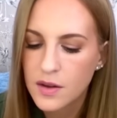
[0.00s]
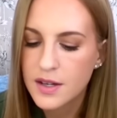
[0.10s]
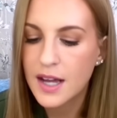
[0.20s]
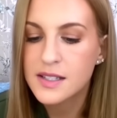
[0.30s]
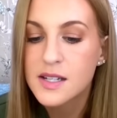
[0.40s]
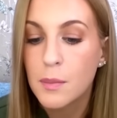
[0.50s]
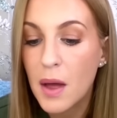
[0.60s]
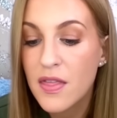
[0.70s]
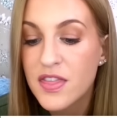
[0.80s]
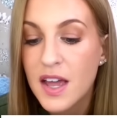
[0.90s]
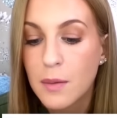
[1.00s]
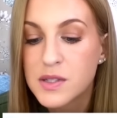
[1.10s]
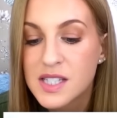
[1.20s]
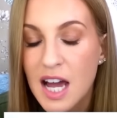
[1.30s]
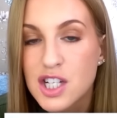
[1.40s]
Next up, the
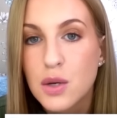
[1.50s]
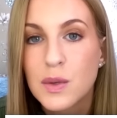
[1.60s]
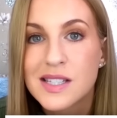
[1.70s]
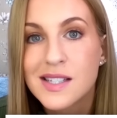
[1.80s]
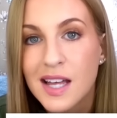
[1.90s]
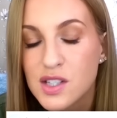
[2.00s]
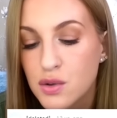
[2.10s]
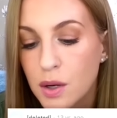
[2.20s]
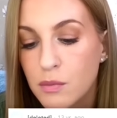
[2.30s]
obsession with censoring